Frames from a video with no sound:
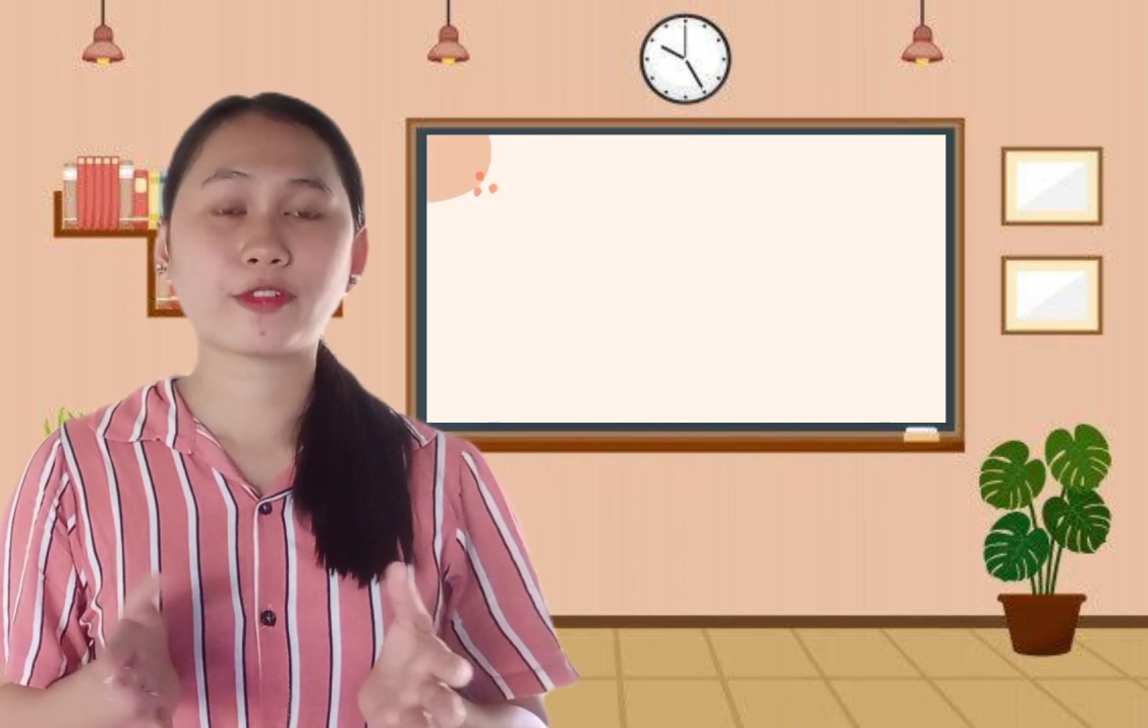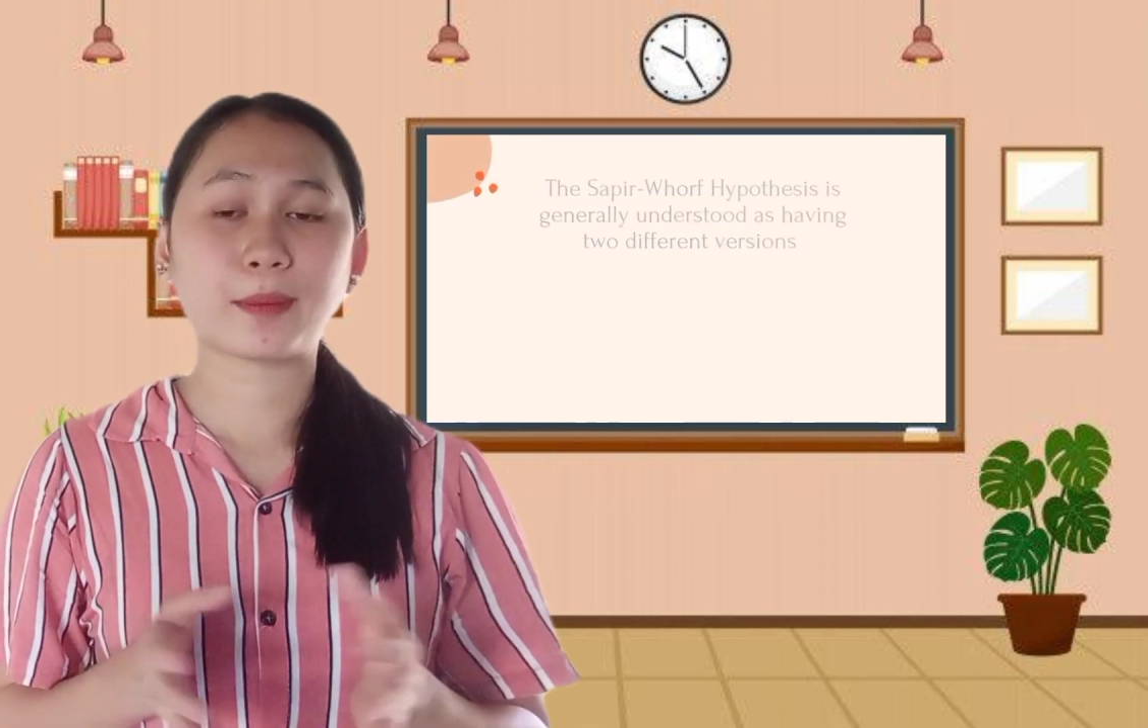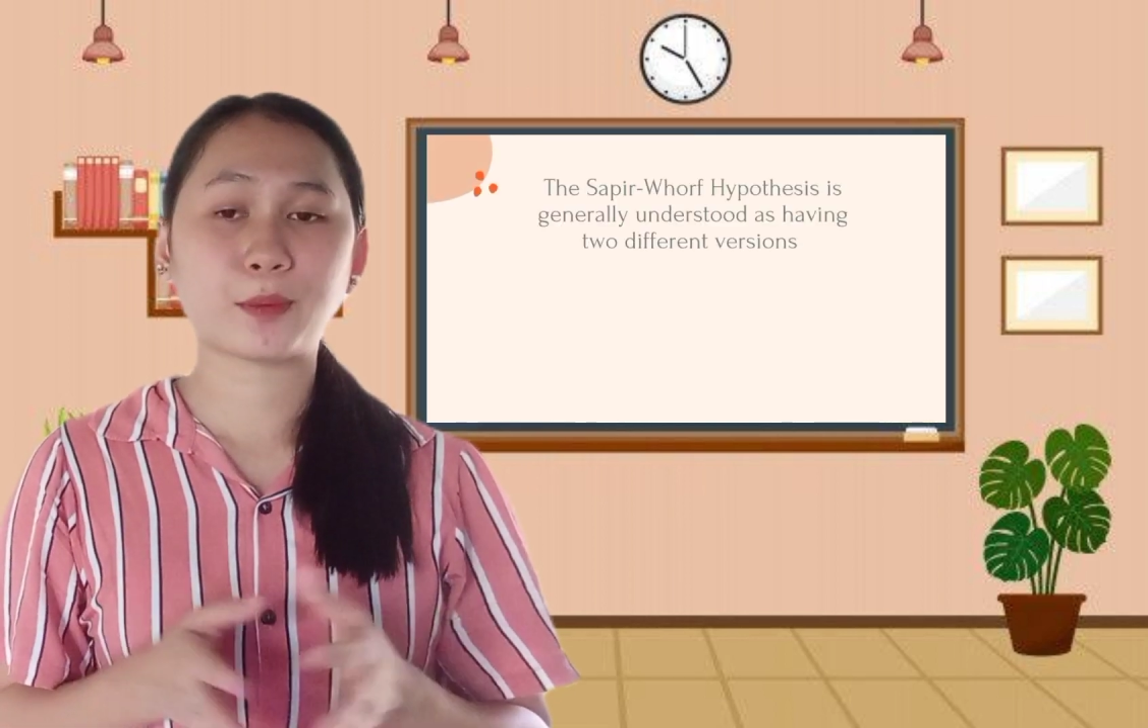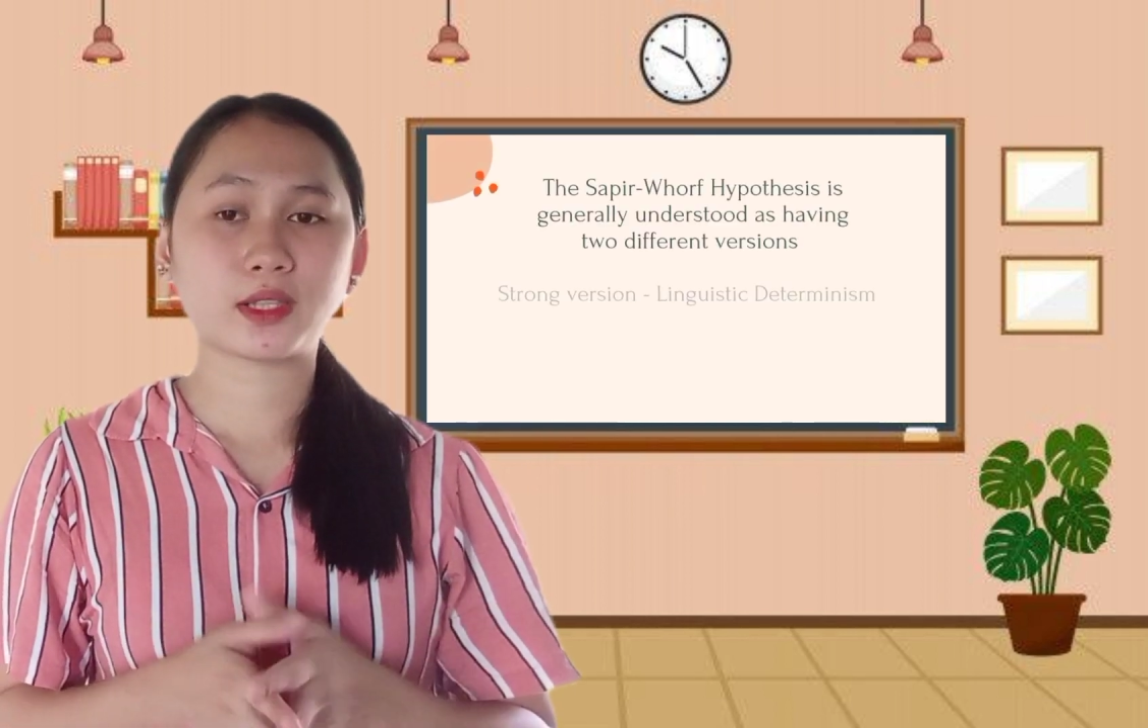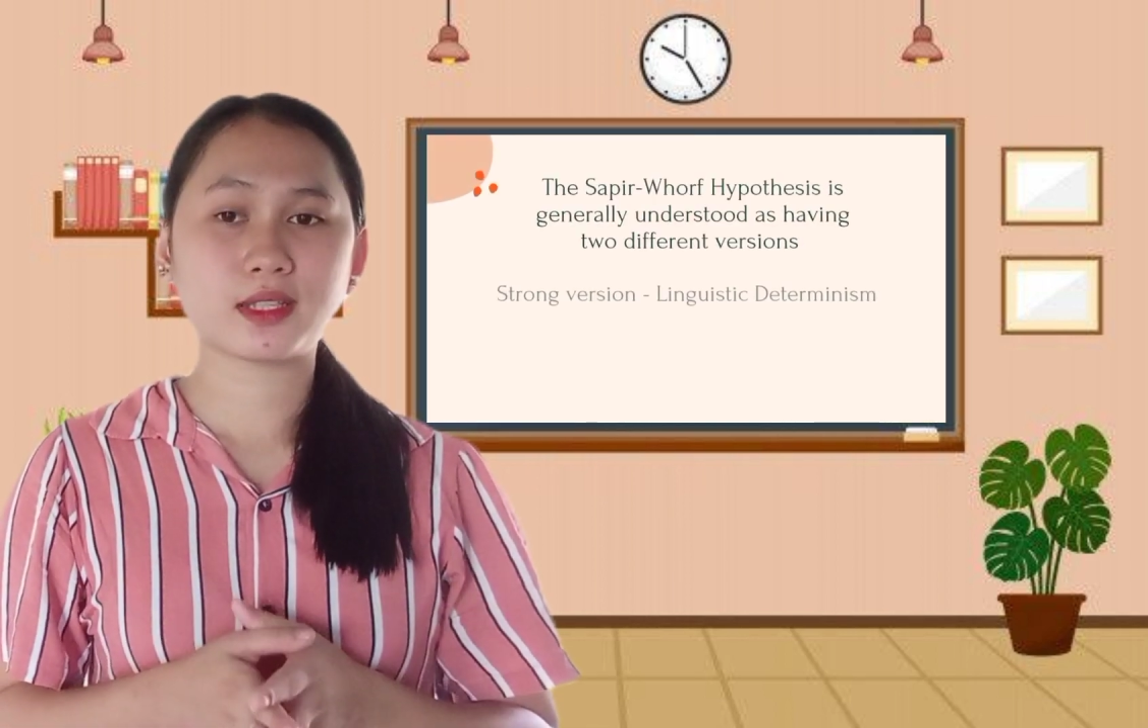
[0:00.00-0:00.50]

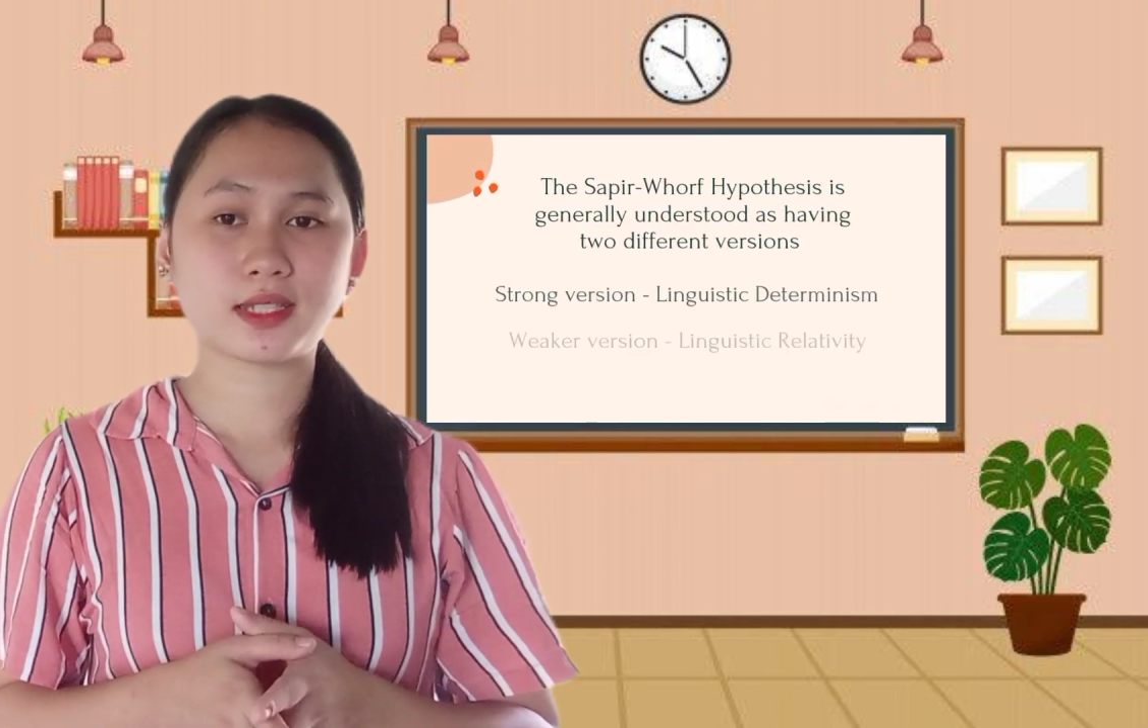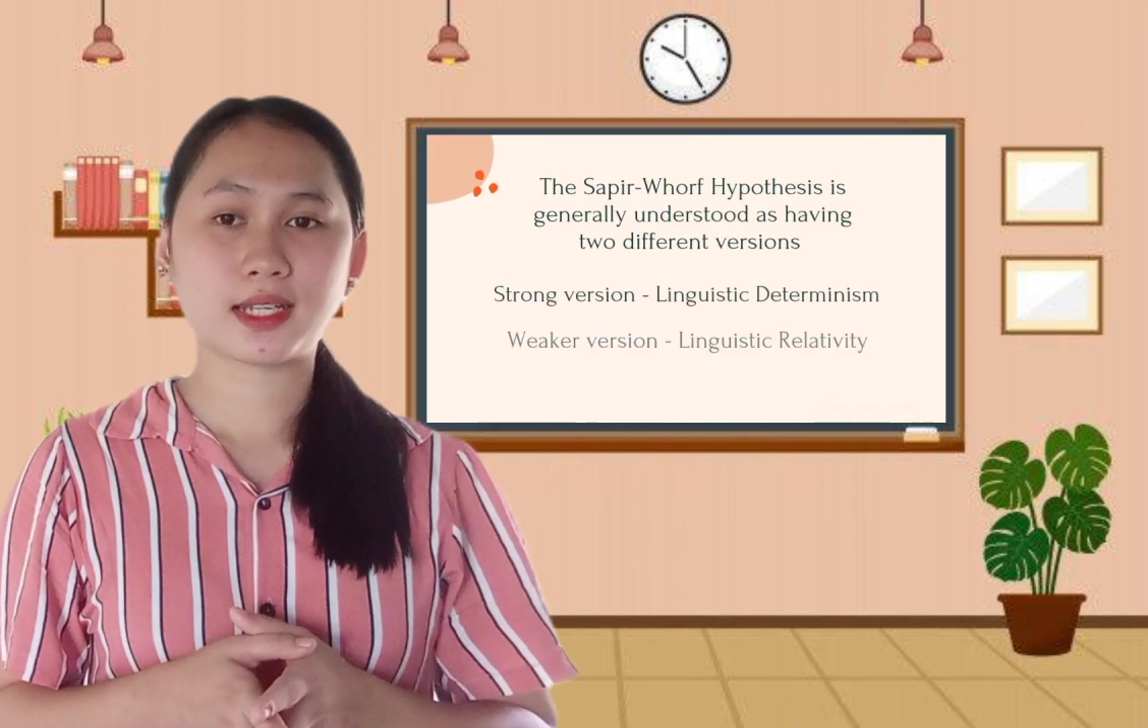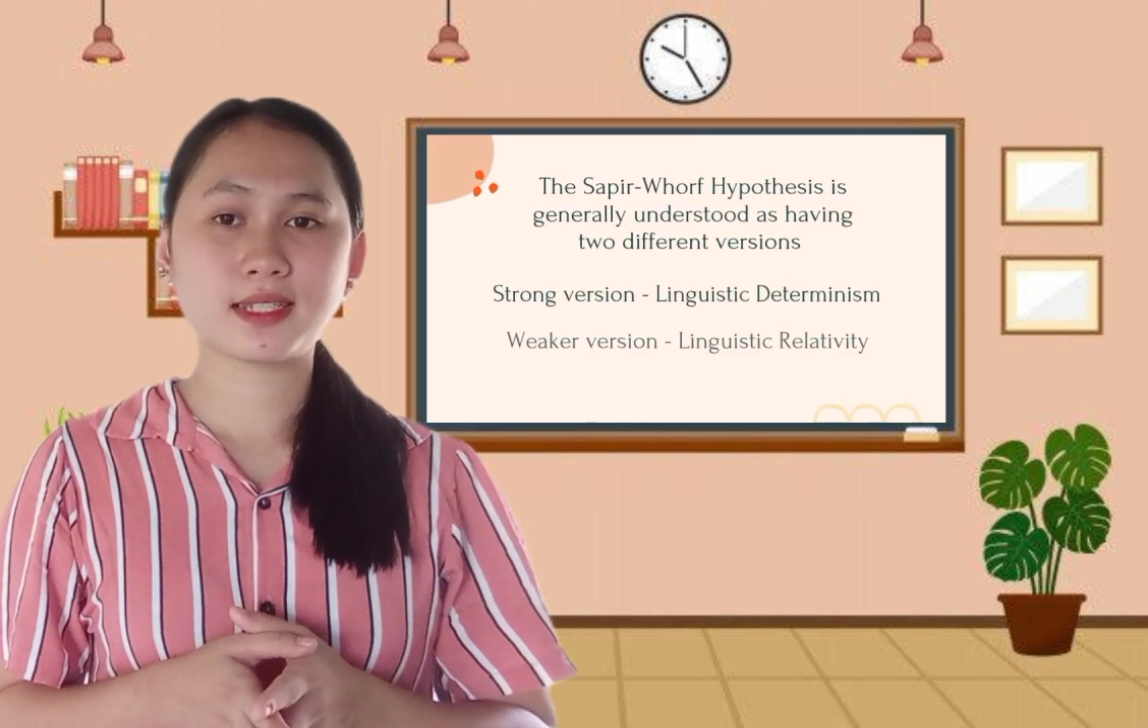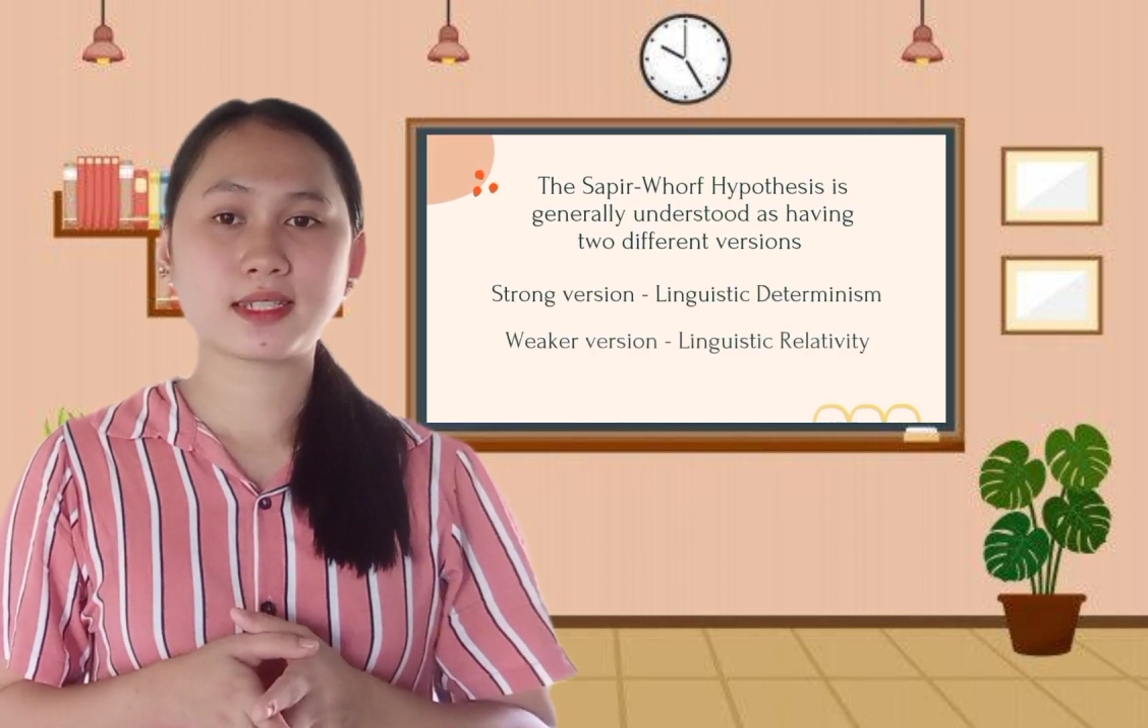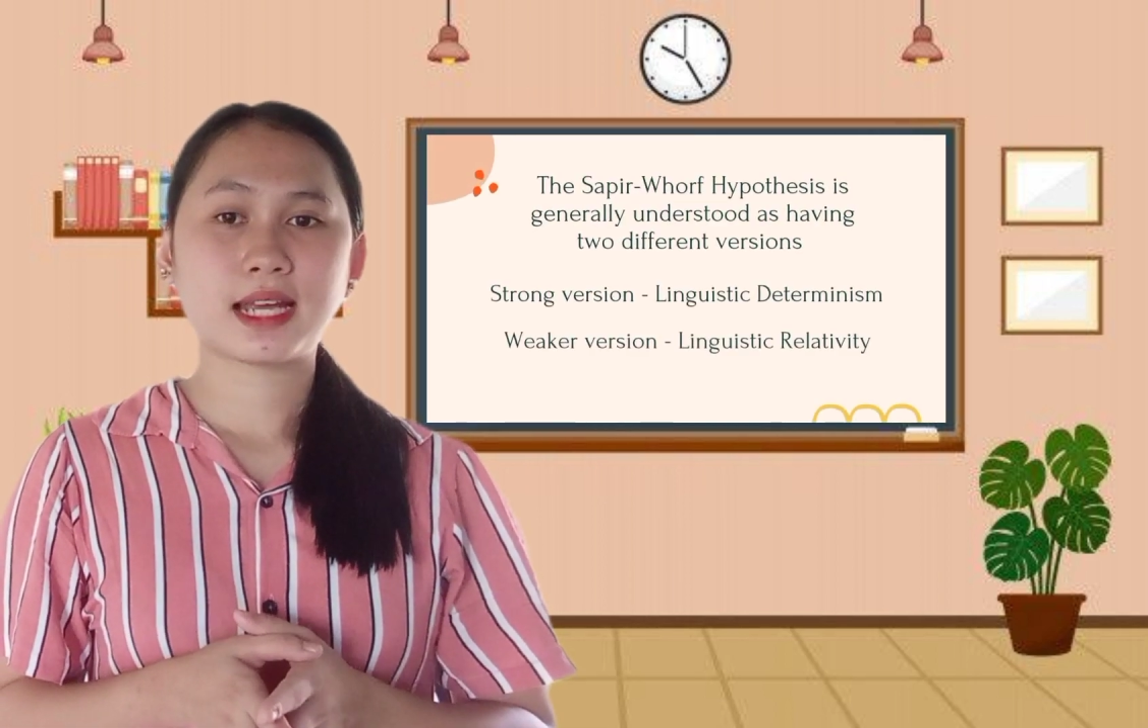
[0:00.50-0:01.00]

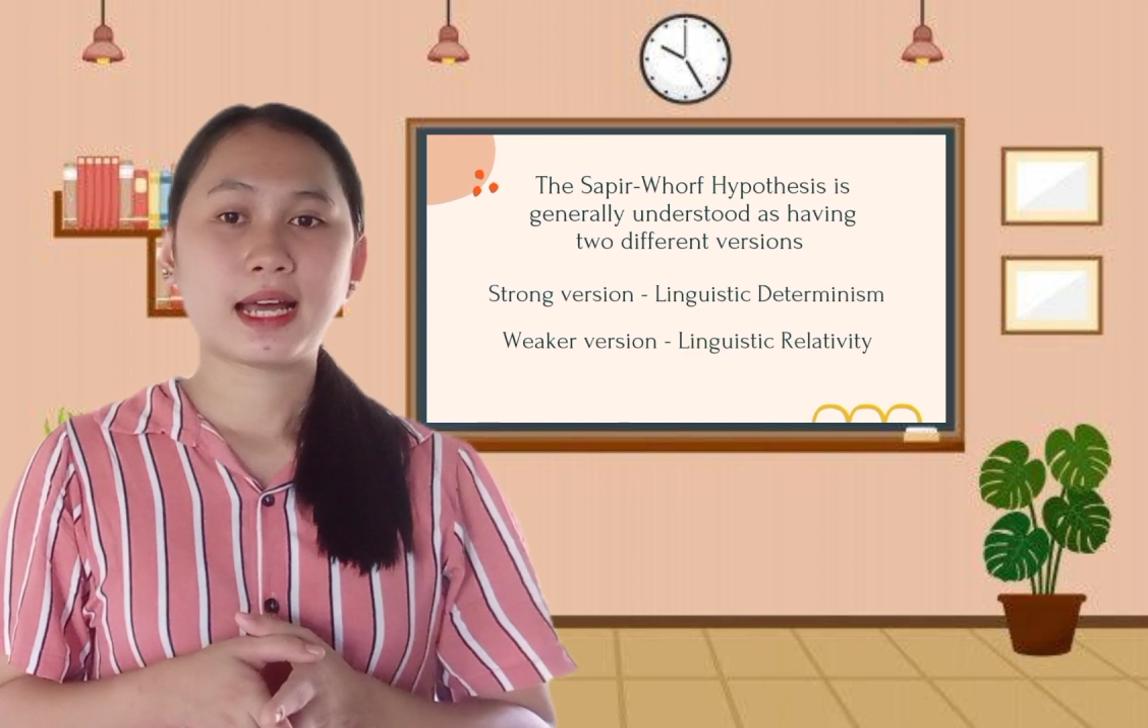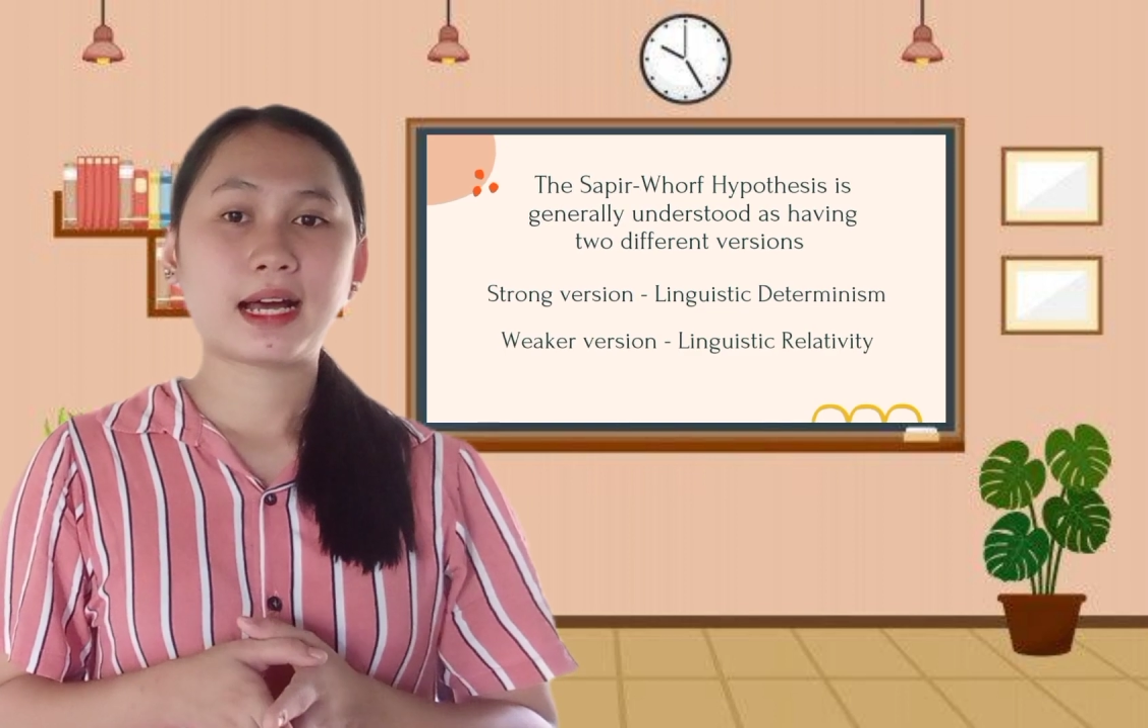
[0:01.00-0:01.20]
hypothesis,